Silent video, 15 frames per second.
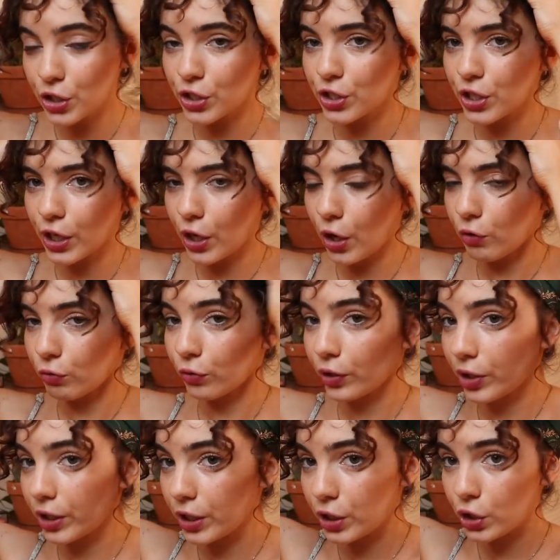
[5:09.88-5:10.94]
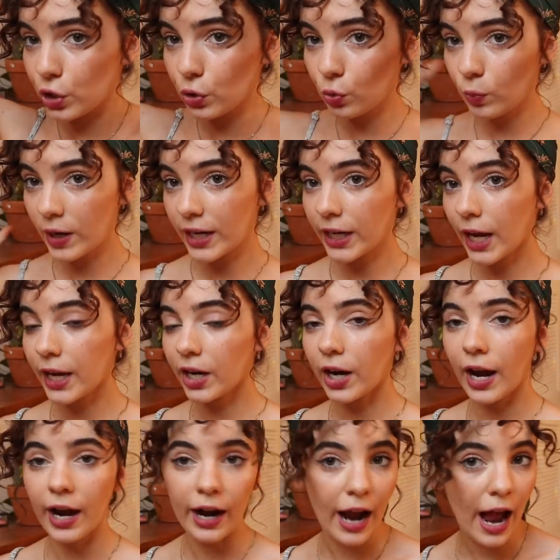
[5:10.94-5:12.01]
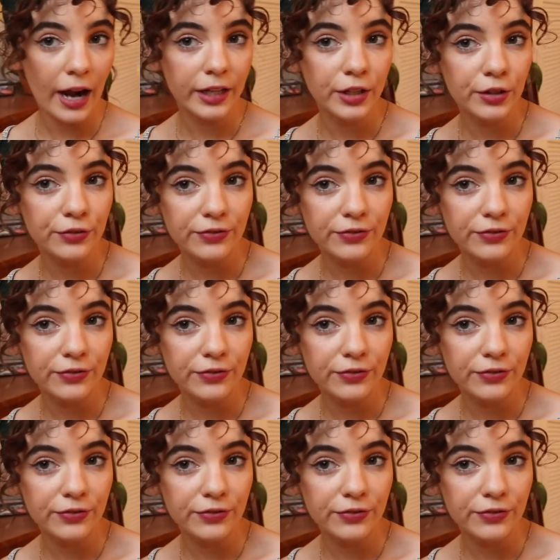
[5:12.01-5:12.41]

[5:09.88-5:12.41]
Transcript: just like a really cute way to get your hair out of your